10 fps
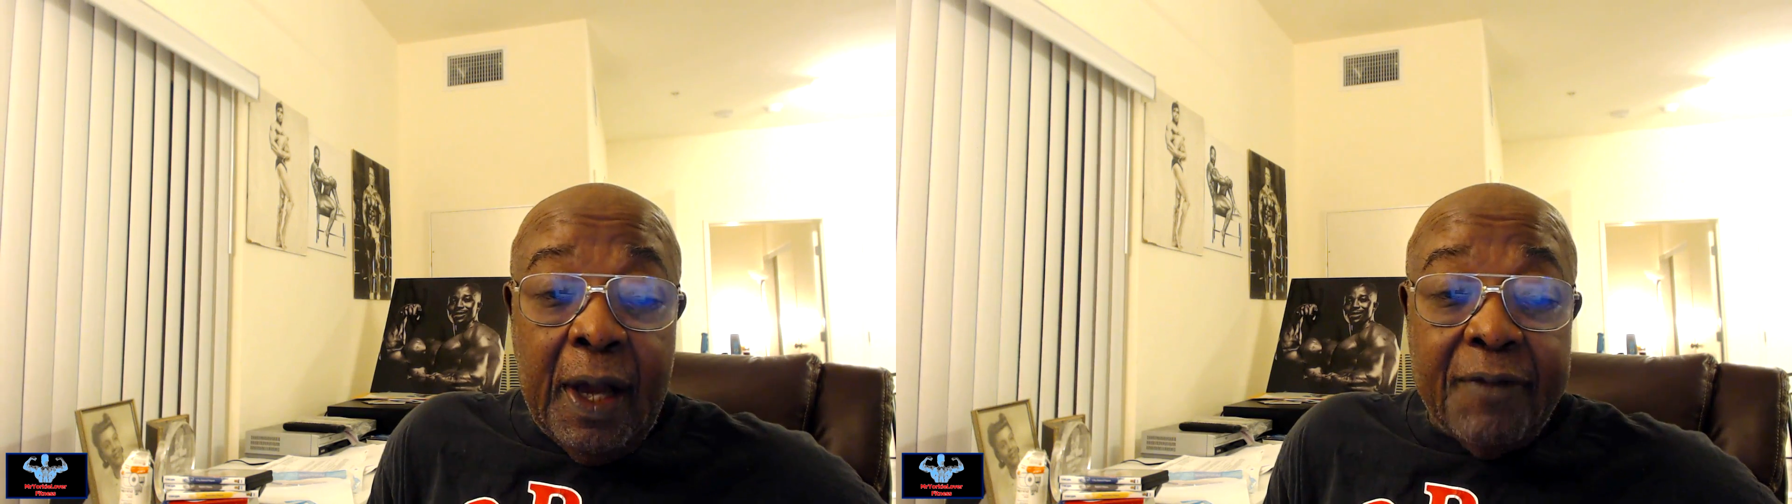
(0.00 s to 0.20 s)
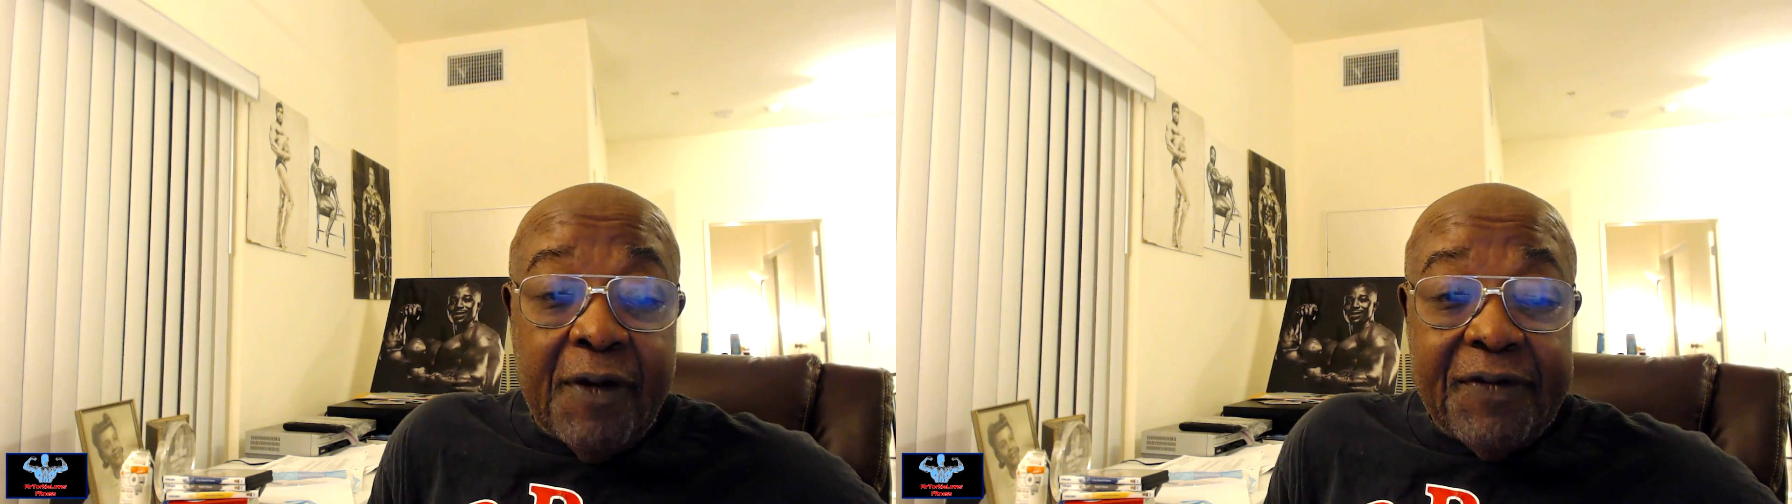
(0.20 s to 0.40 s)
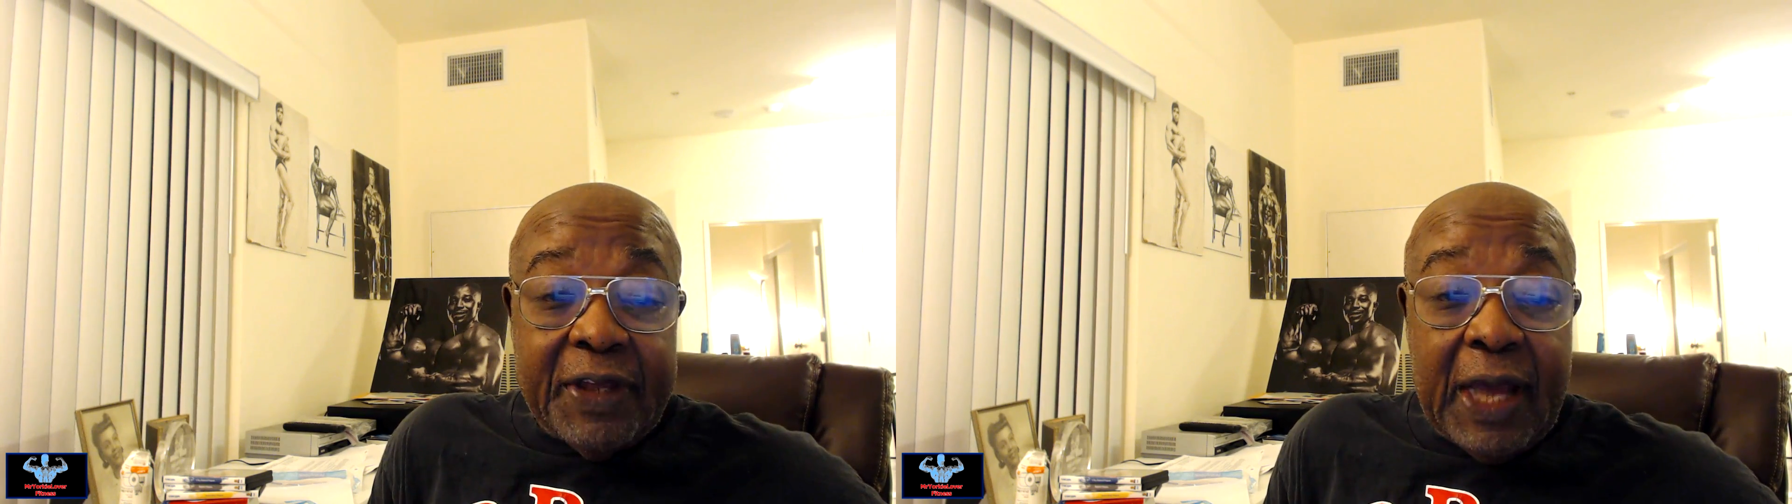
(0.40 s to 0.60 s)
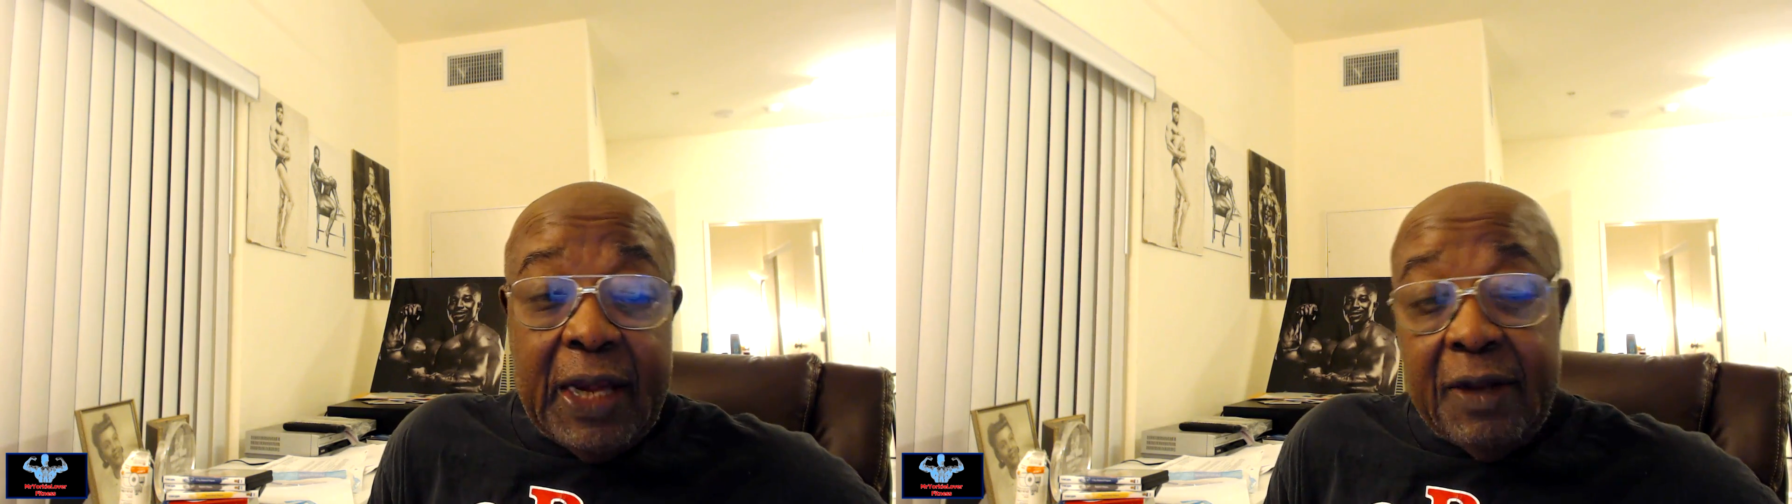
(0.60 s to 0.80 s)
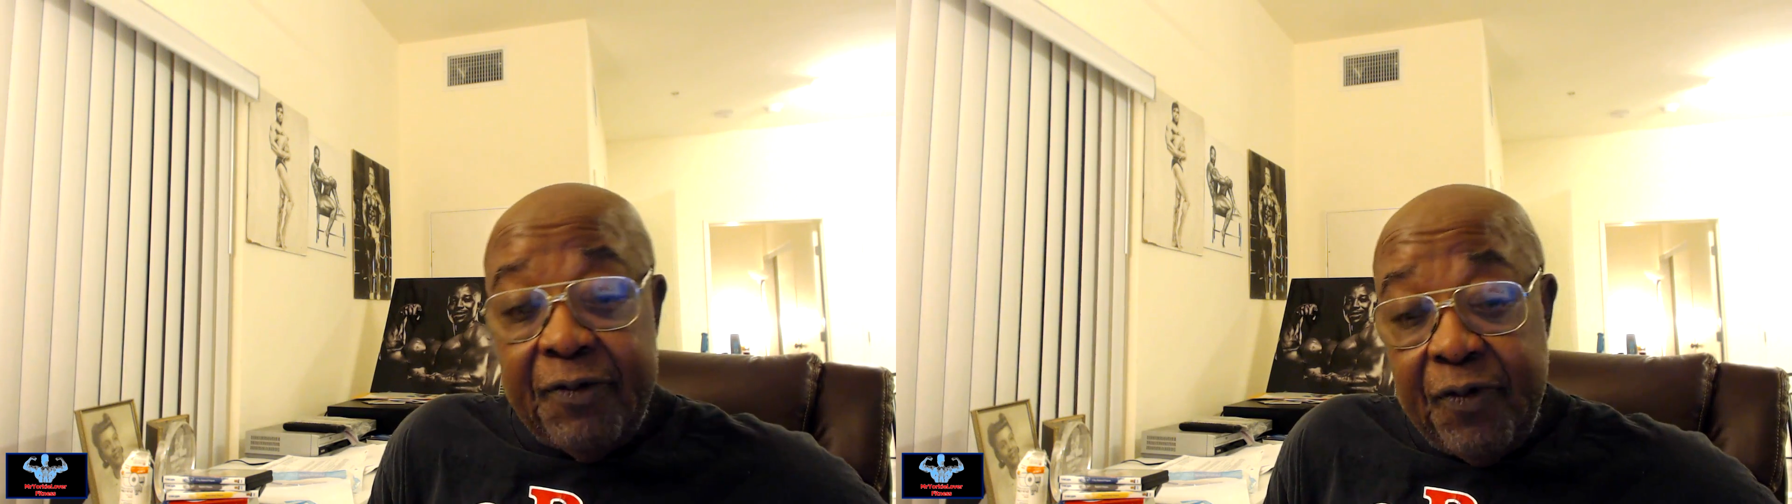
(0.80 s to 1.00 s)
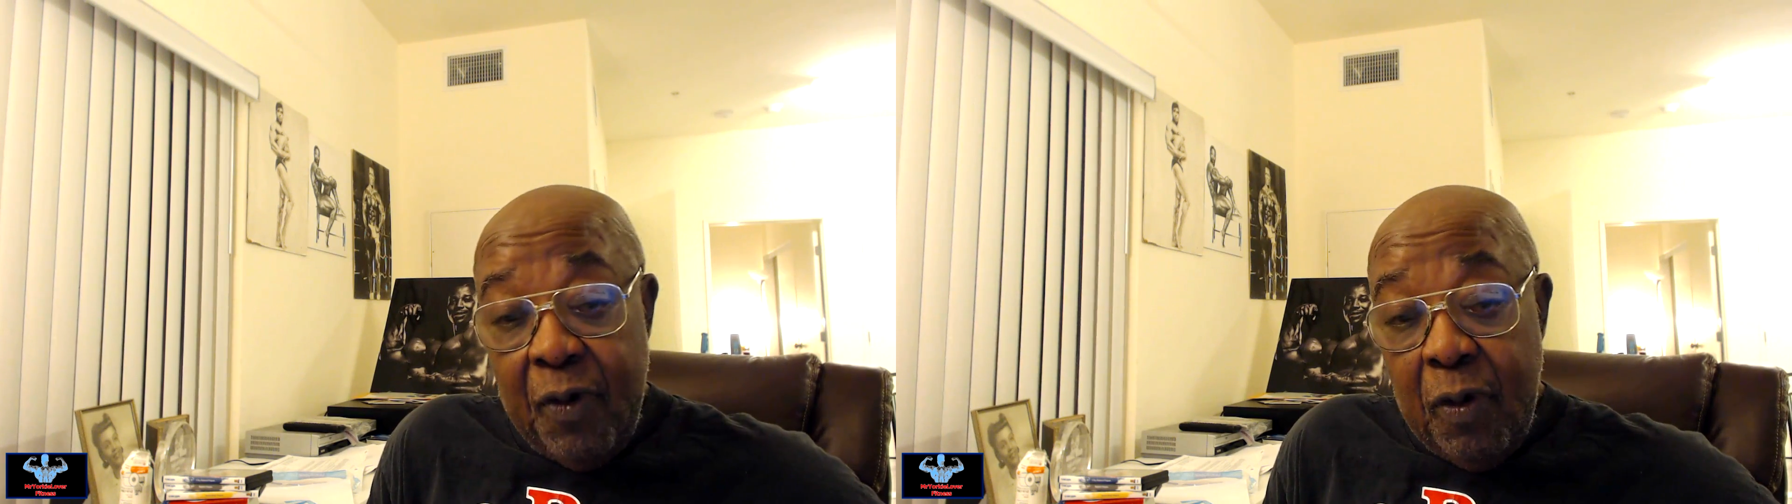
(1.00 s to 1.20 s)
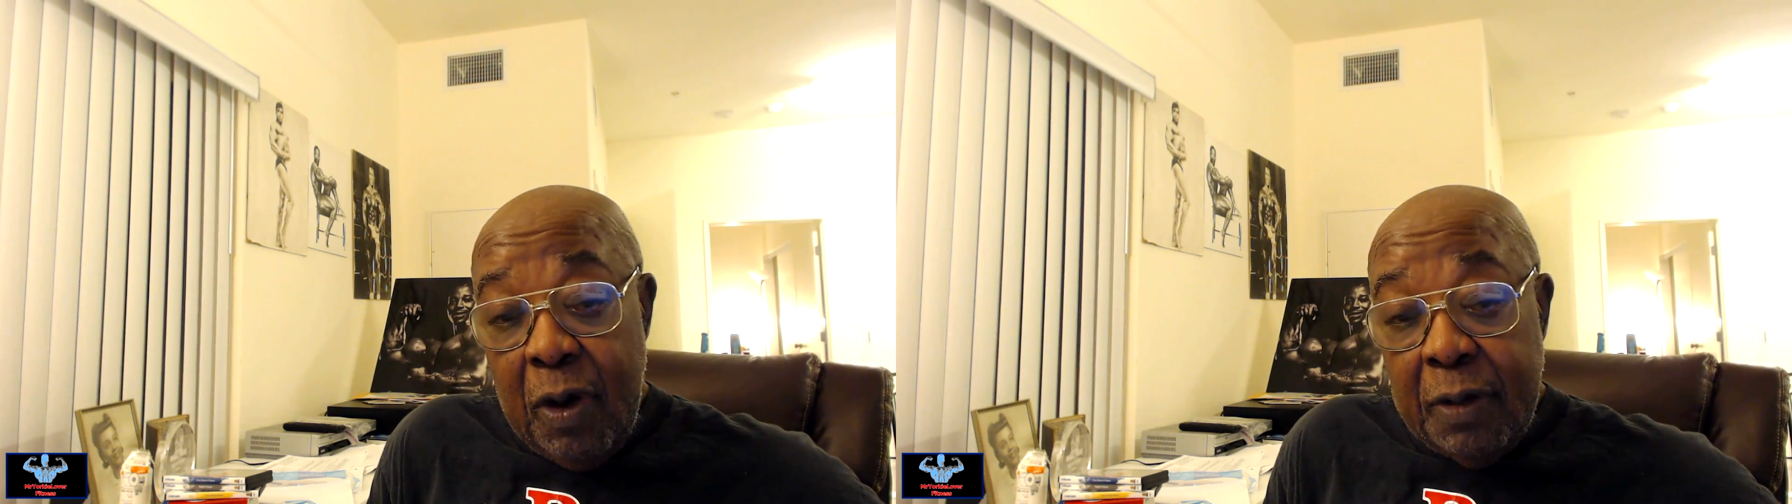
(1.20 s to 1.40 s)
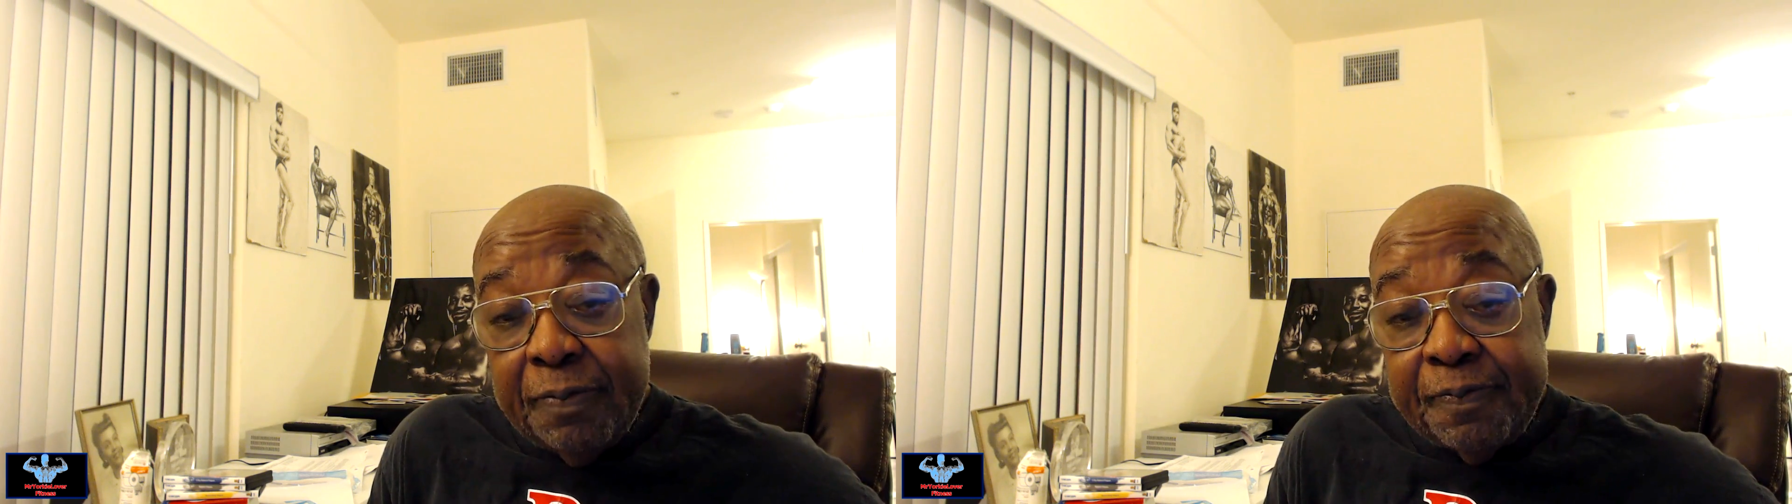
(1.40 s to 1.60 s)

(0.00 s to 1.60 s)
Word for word: of everything I live for.